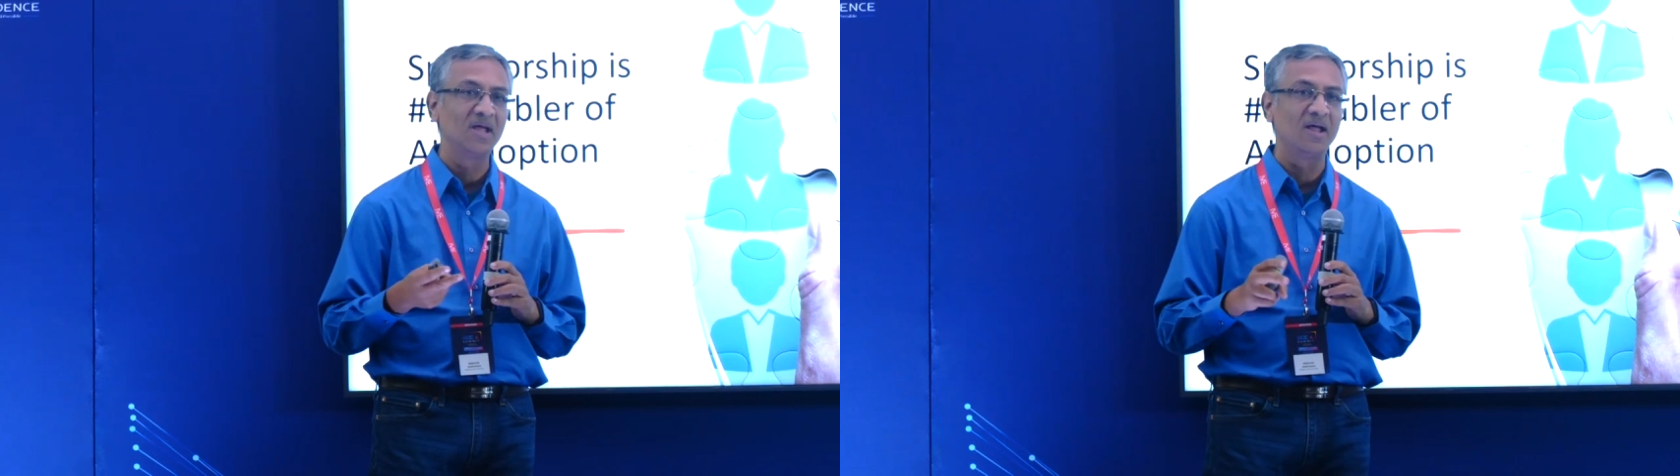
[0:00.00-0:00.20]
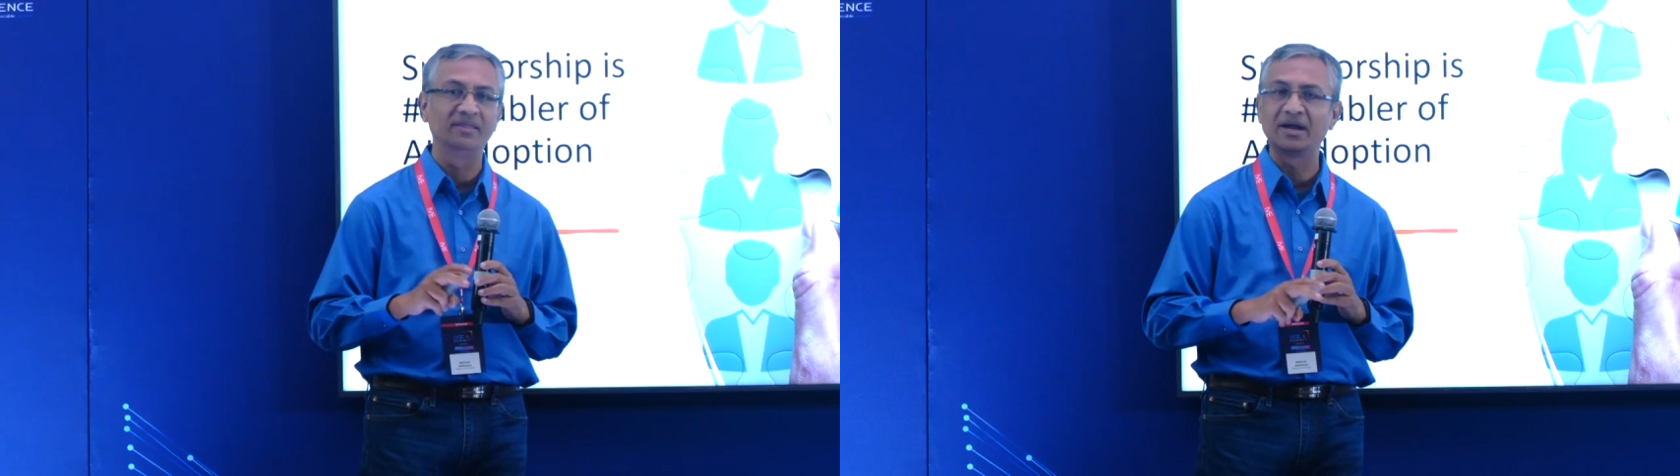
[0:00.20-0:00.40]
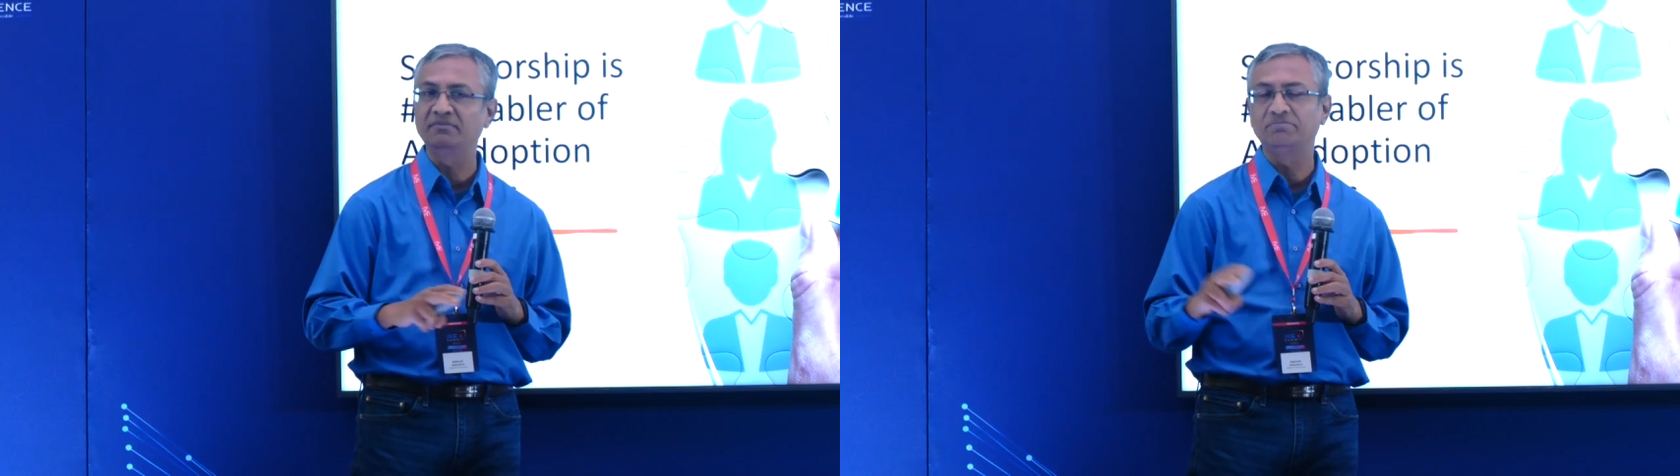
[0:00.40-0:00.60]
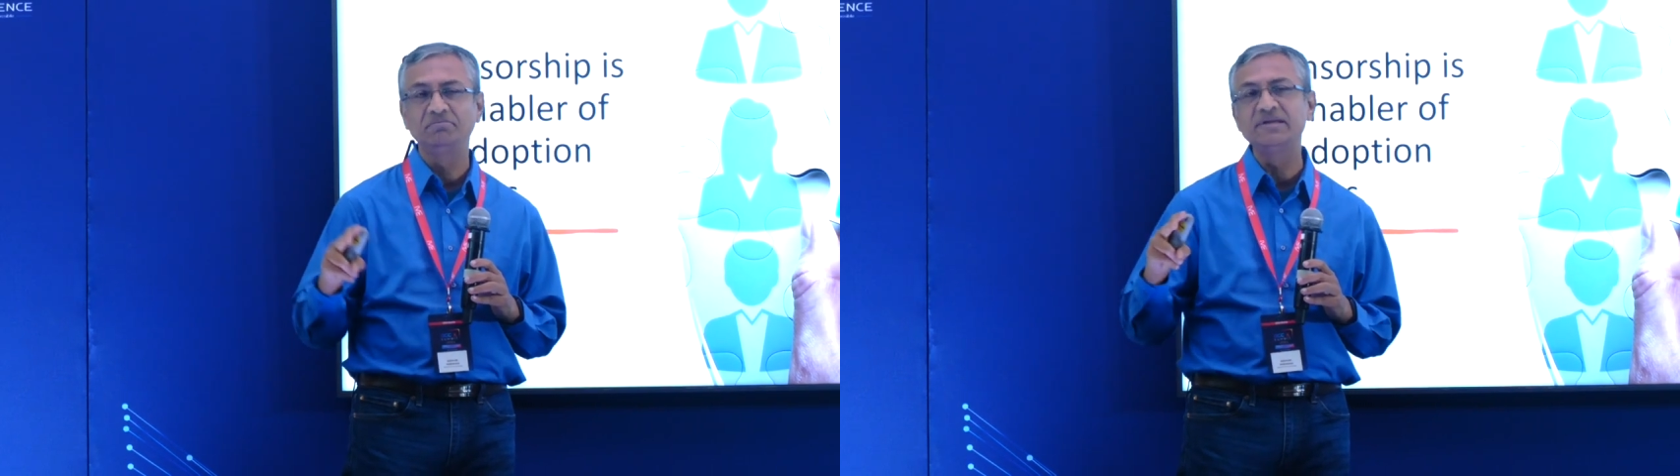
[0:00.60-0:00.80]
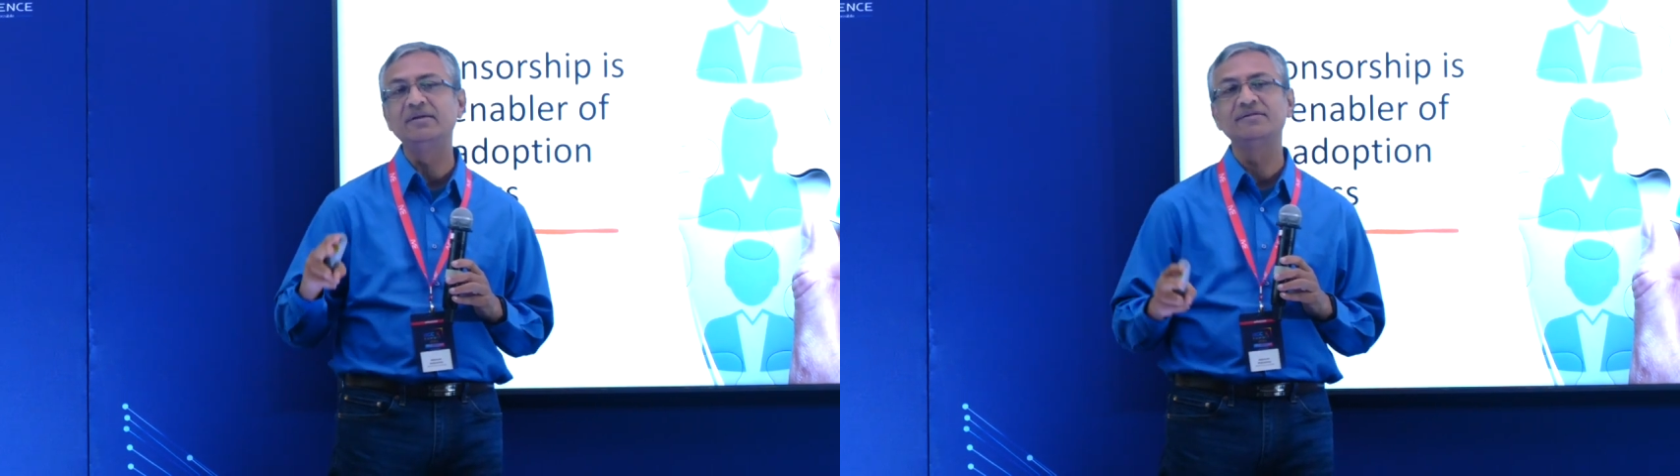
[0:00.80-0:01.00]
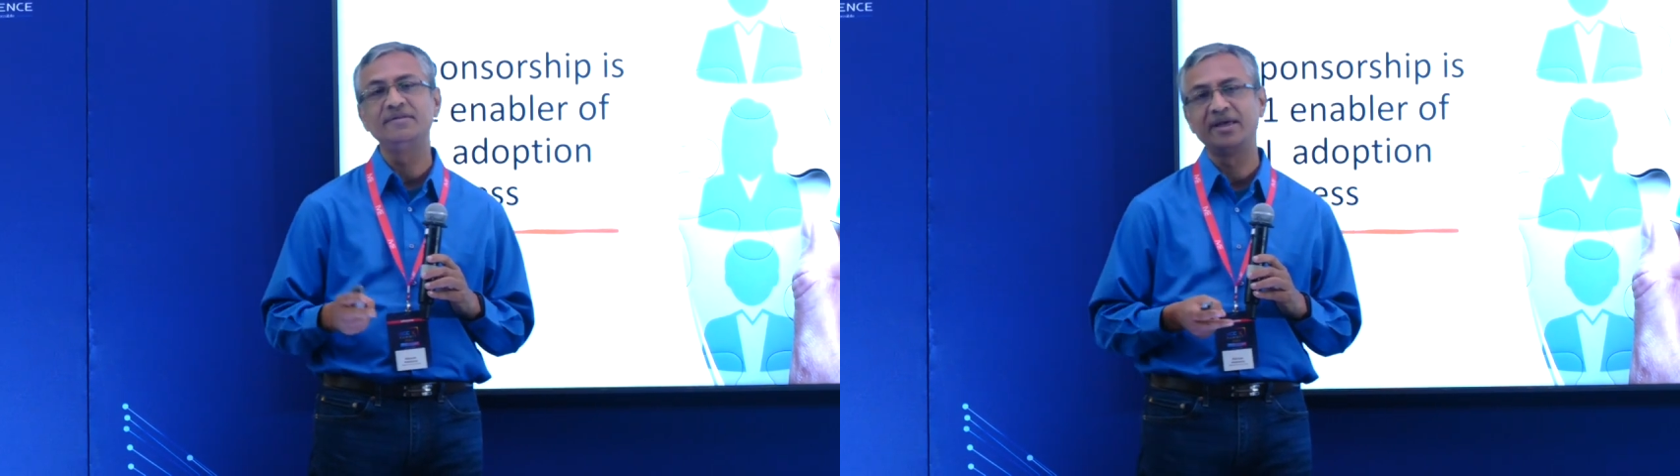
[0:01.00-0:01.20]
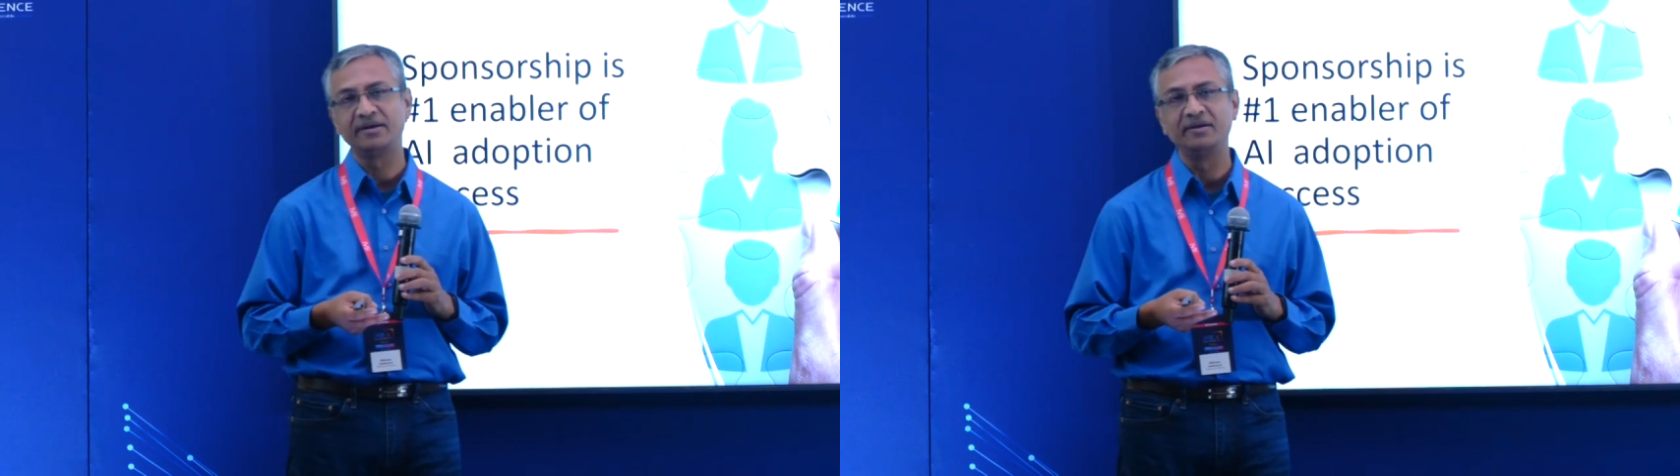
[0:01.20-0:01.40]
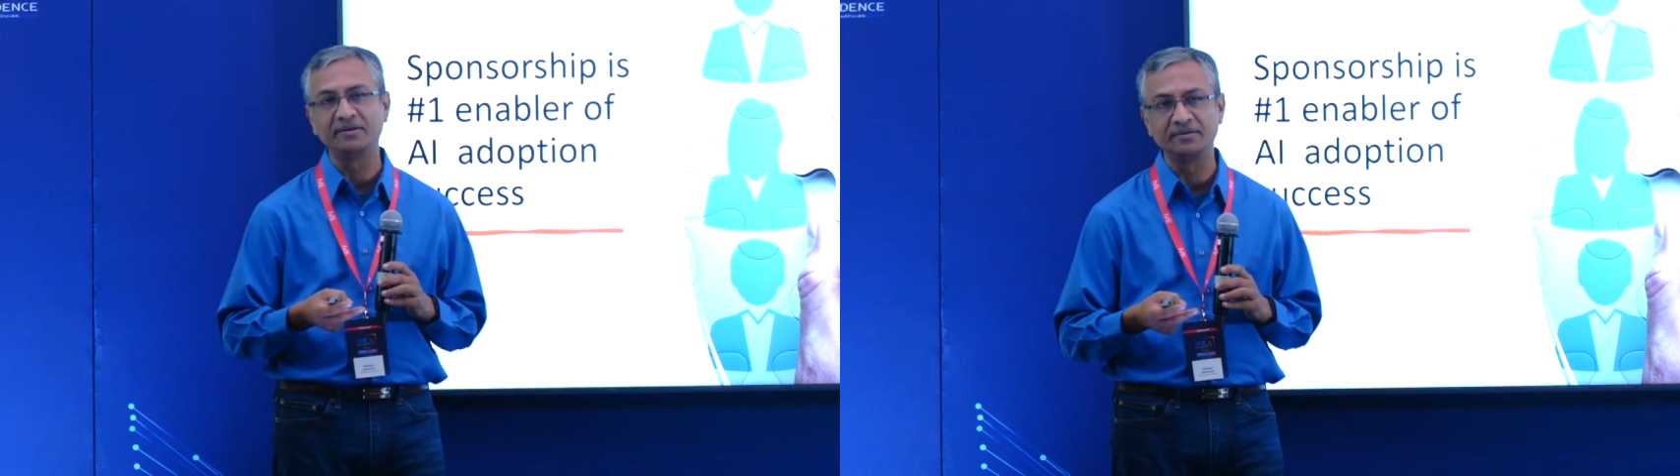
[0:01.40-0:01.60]
and that kills their
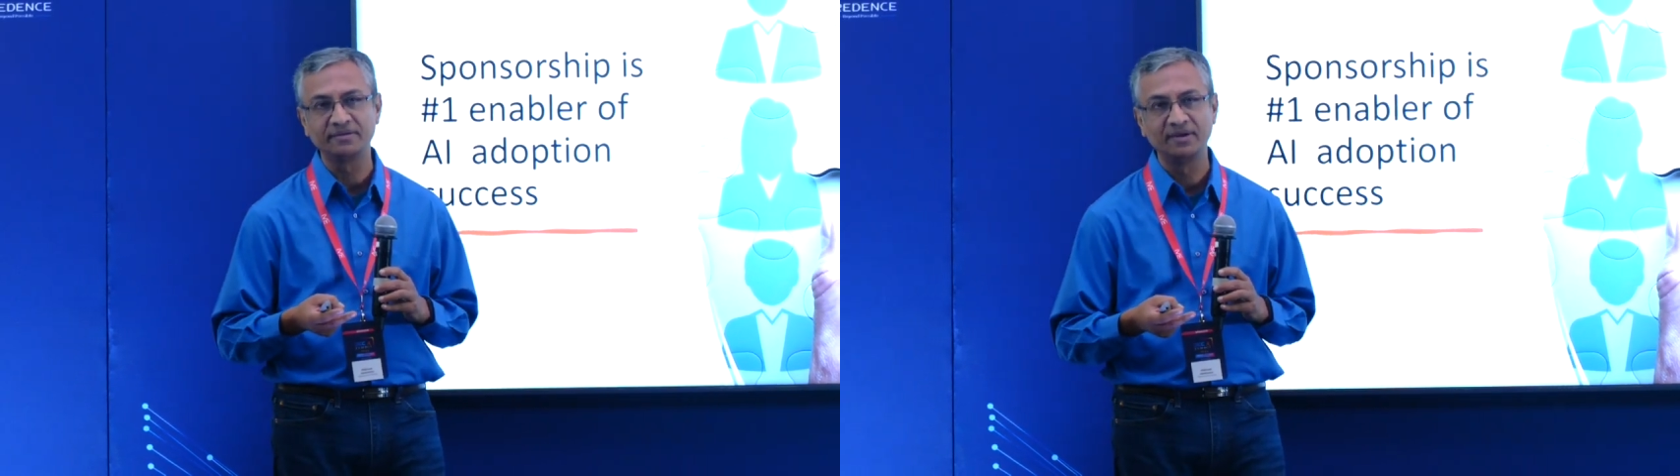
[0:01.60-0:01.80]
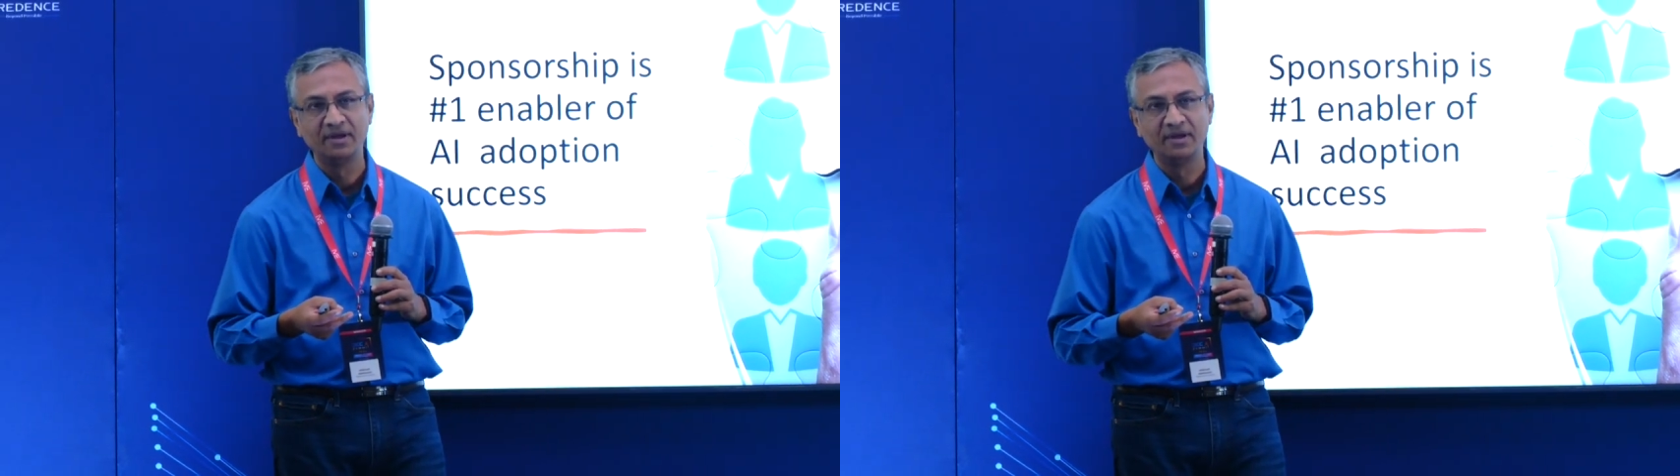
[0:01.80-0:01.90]
interest.